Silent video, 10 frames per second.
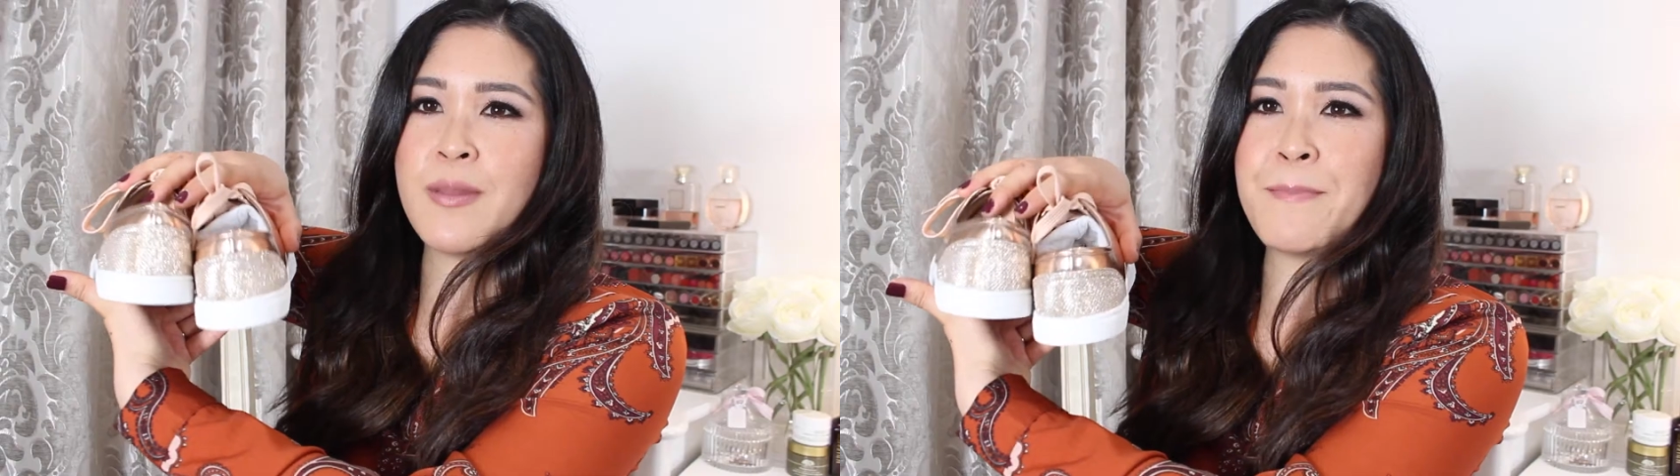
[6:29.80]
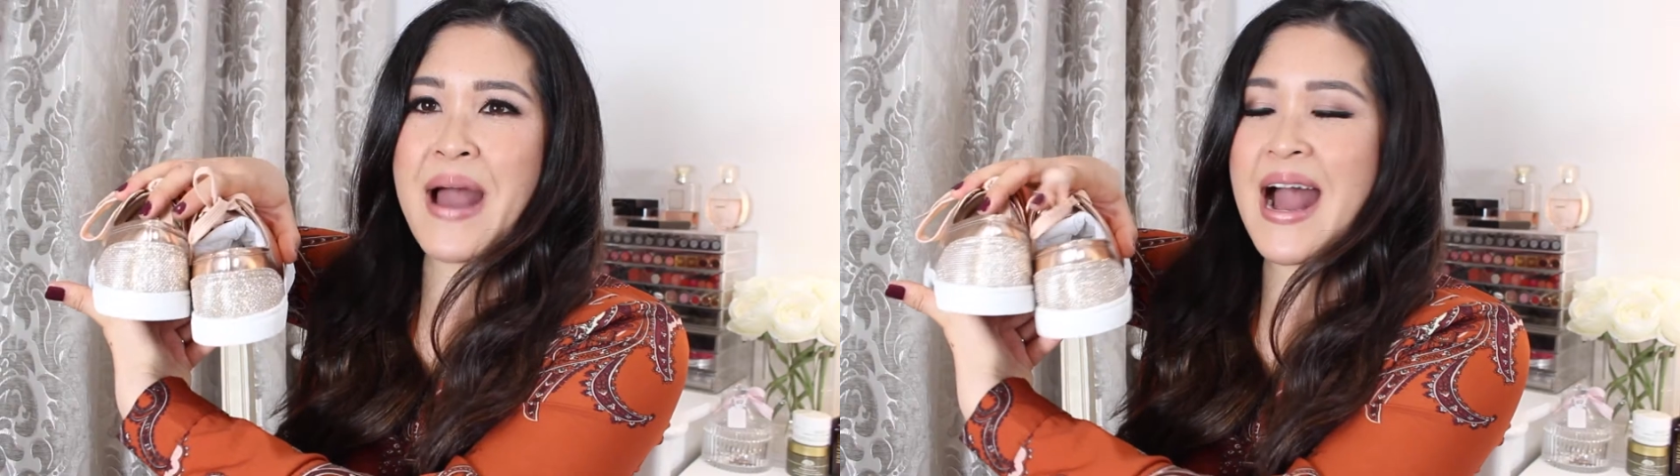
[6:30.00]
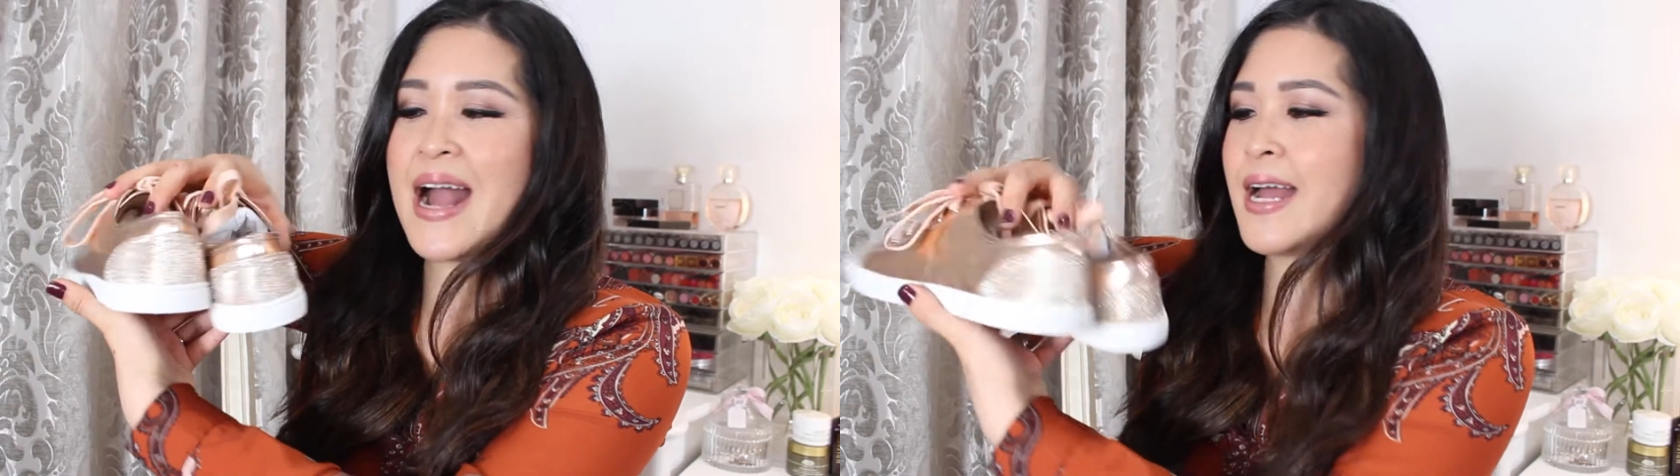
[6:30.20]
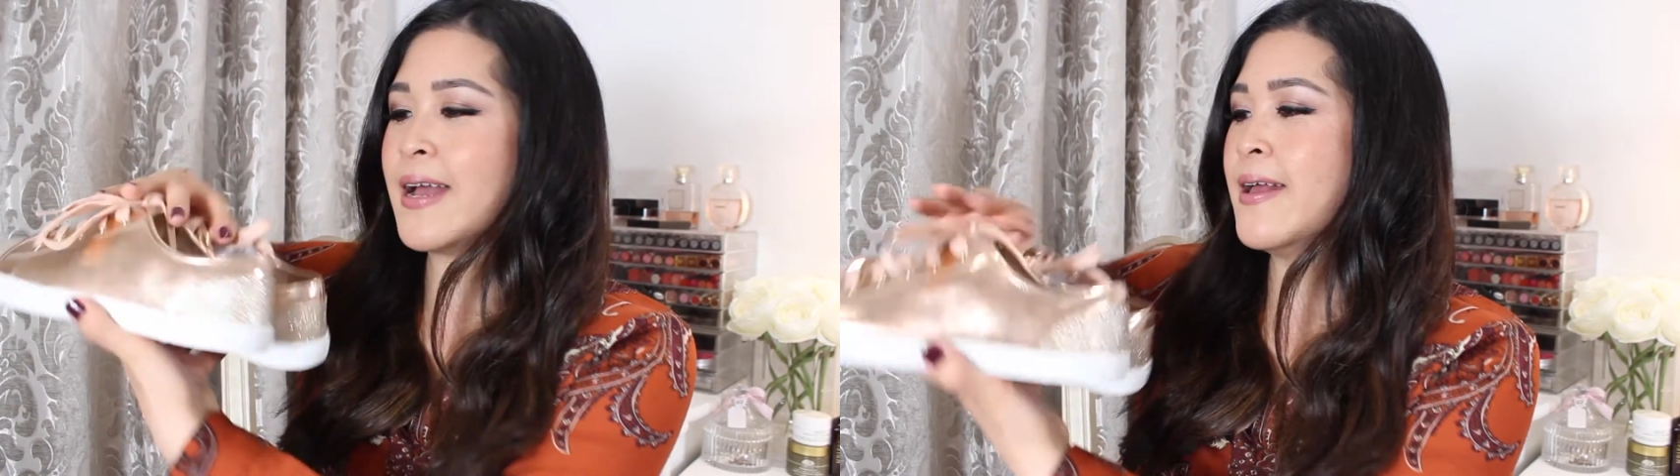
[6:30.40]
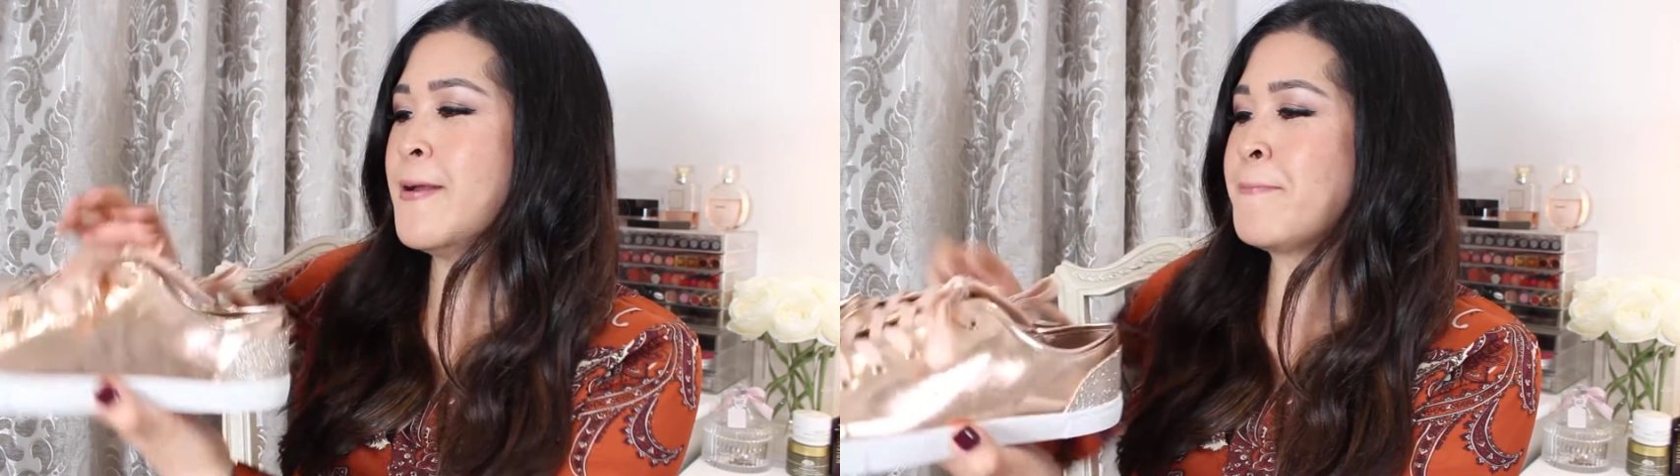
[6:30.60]
the back.
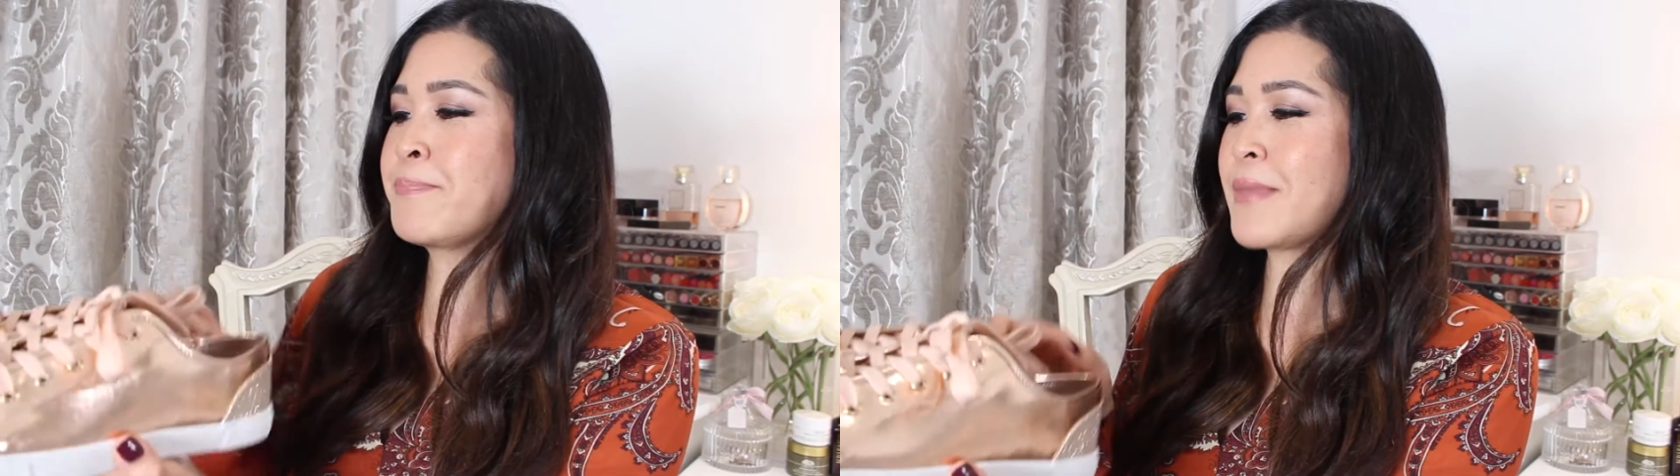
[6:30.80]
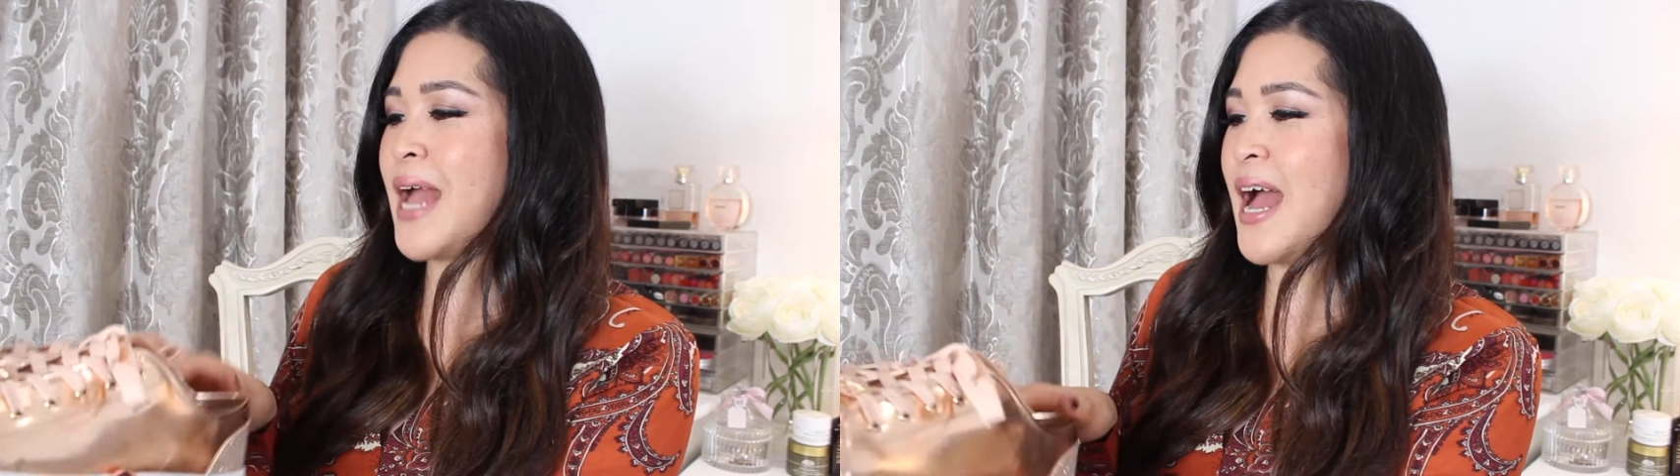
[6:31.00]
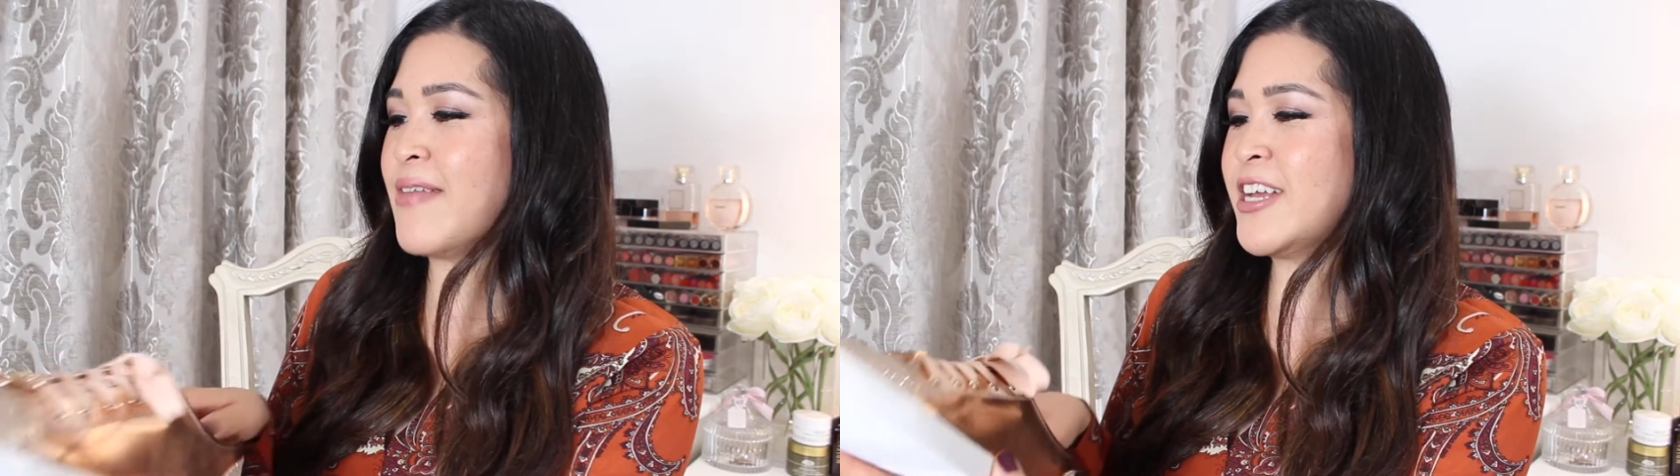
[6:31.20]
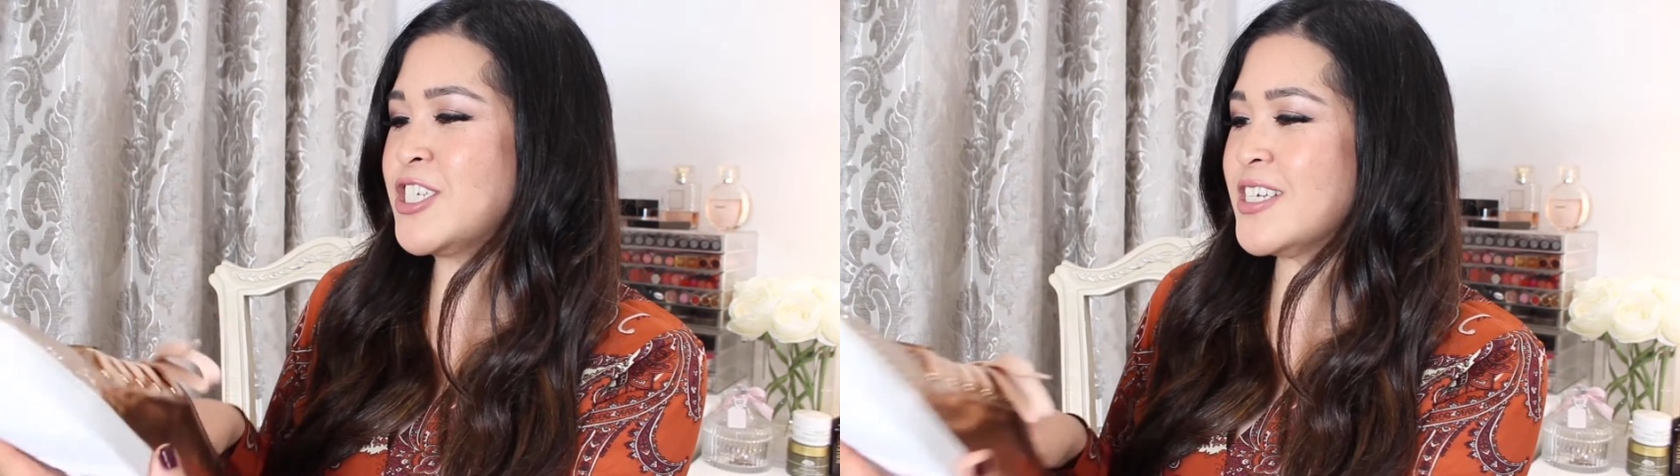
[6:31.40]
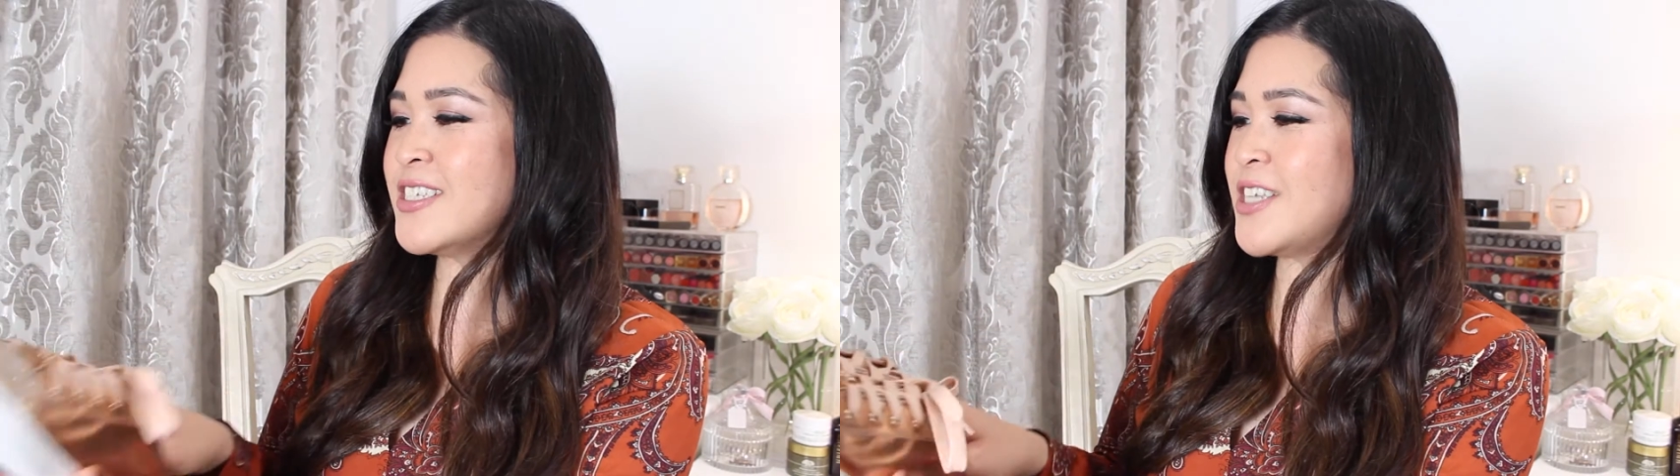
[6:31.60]
And they're
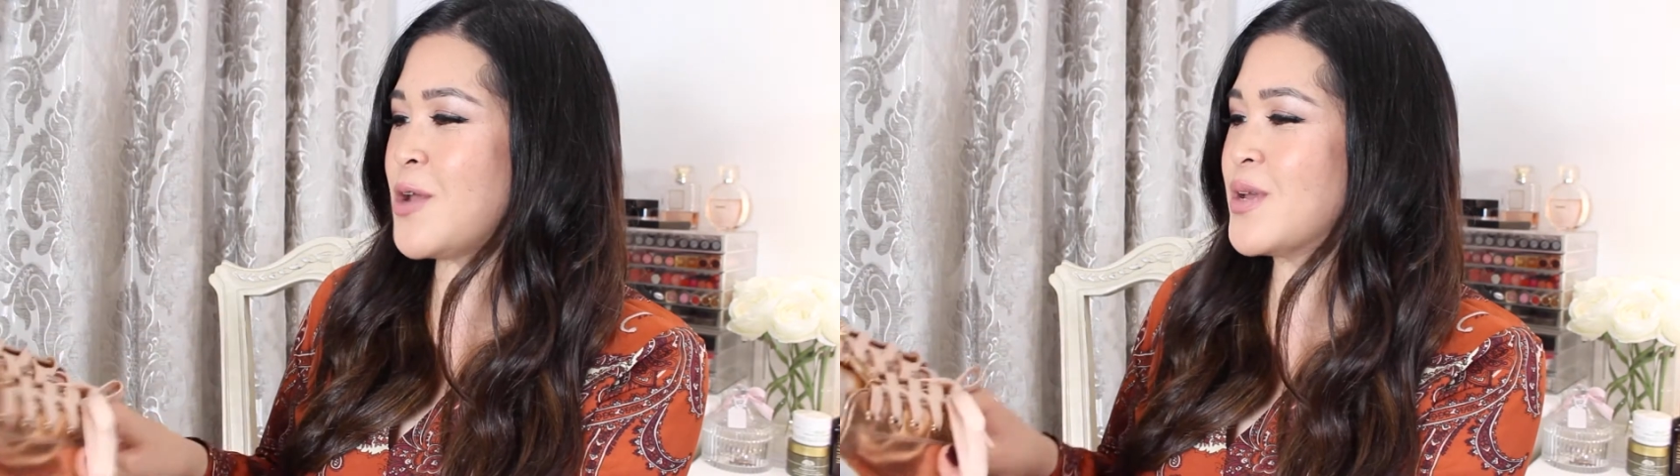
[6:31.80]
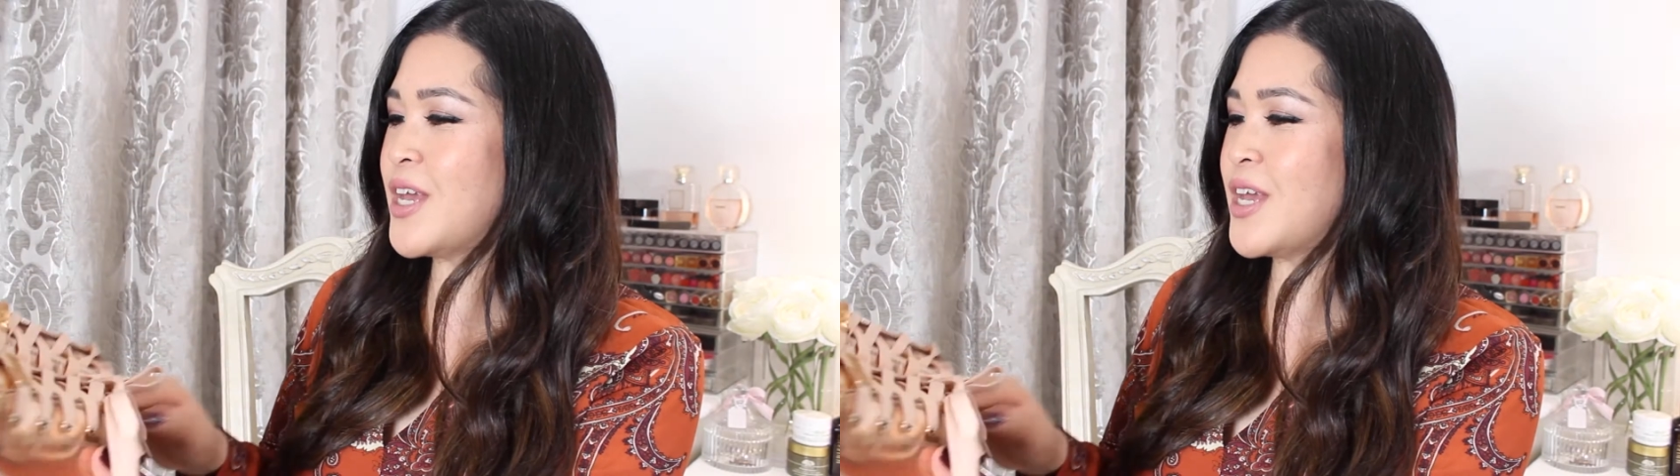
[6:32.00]
just so